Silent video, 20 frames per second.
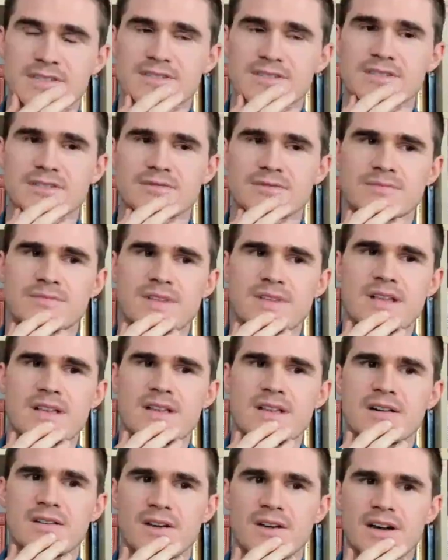That's true.
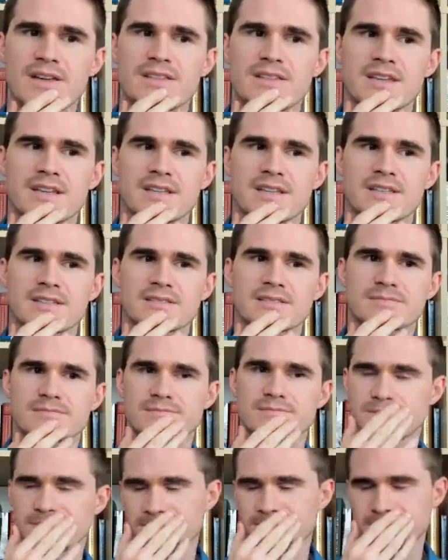Well, I think
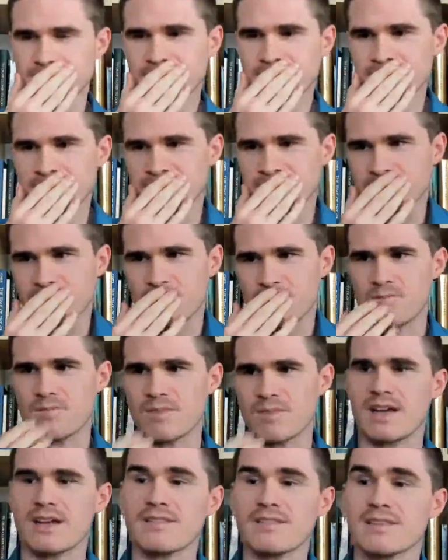
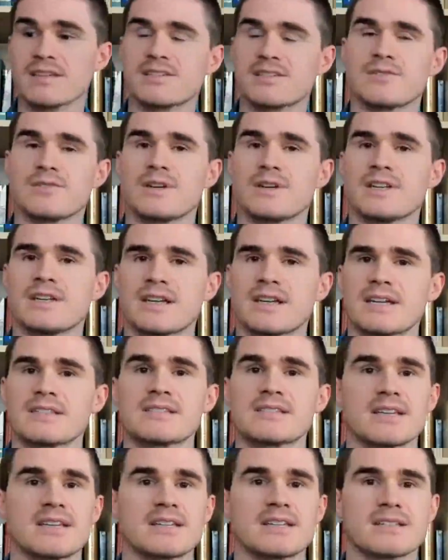I think to an
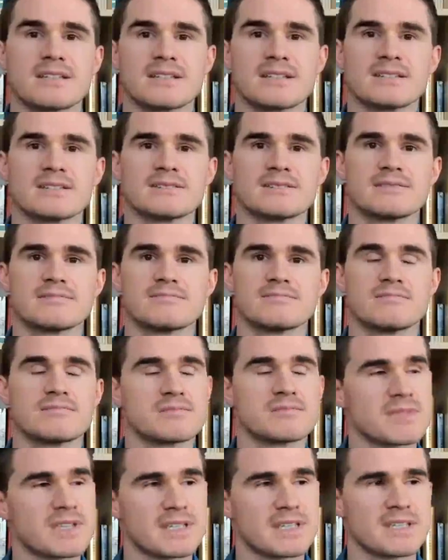extent
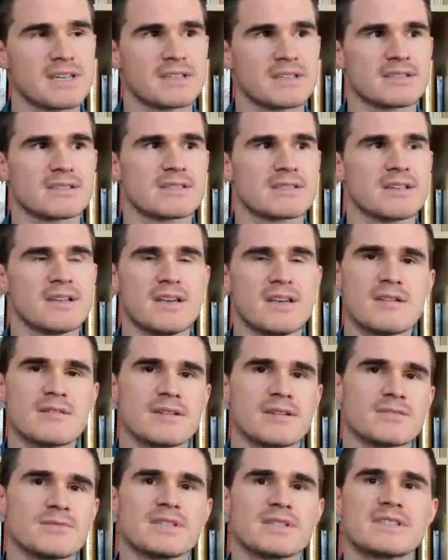it does,
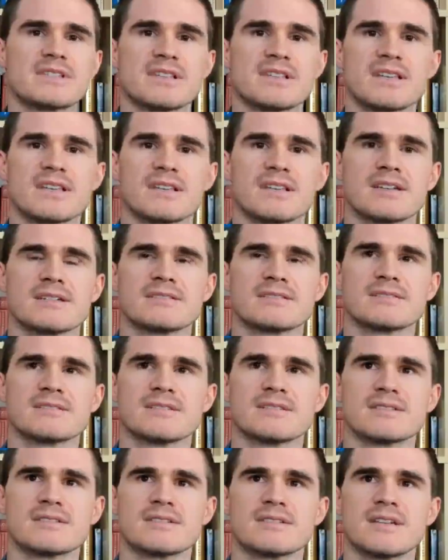because we see
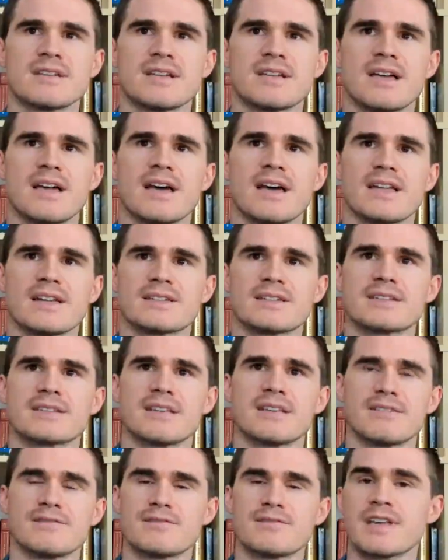at
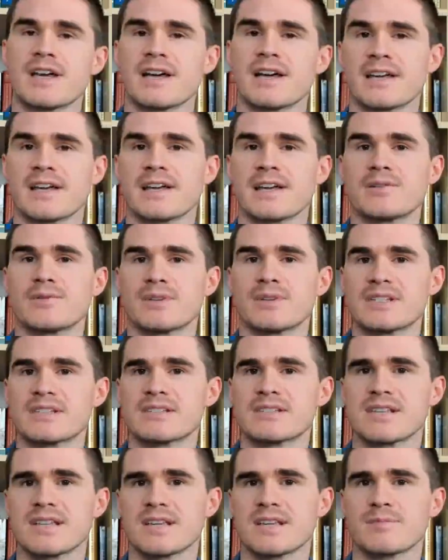VIA, we
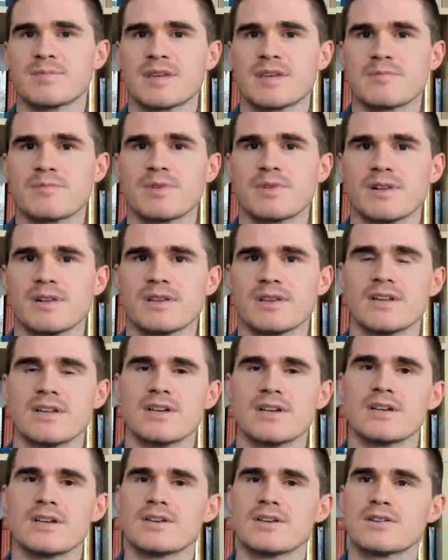see people
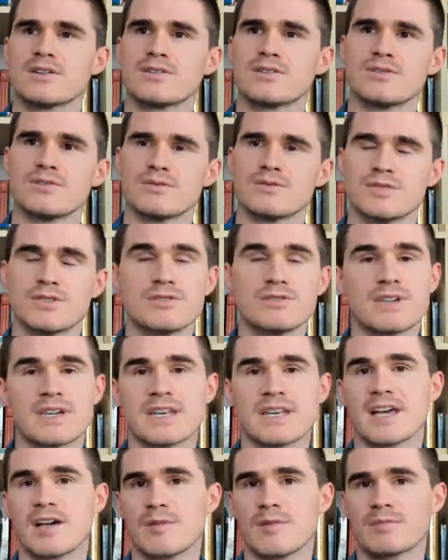who do get
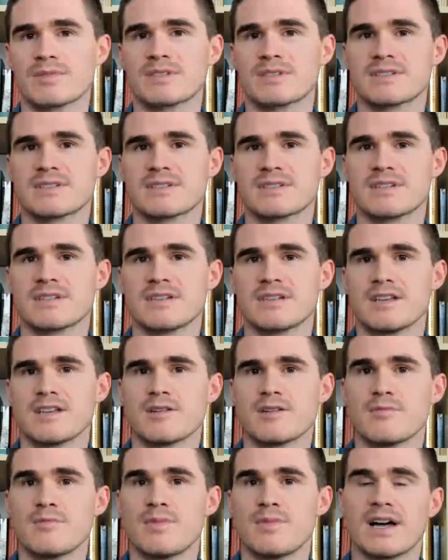helped
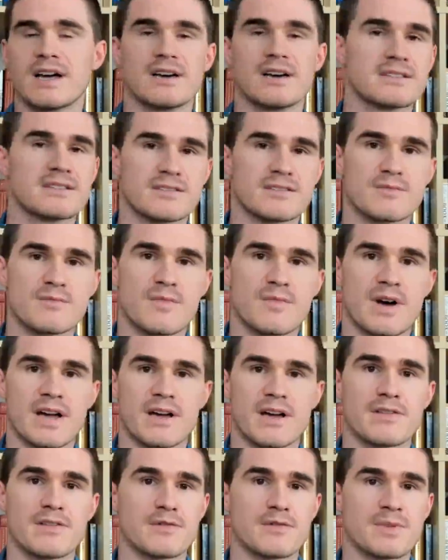by us and by
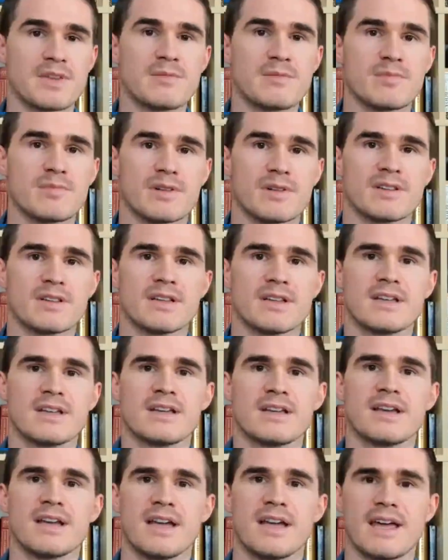other people,
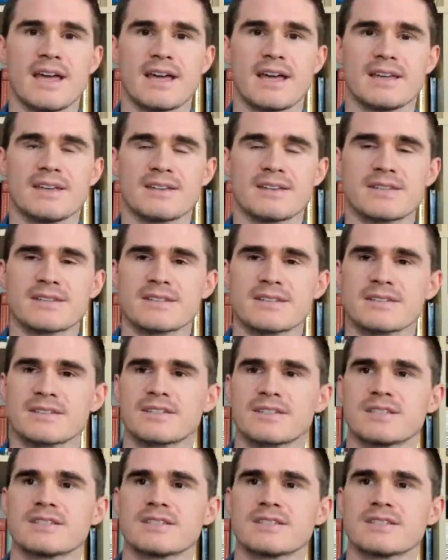and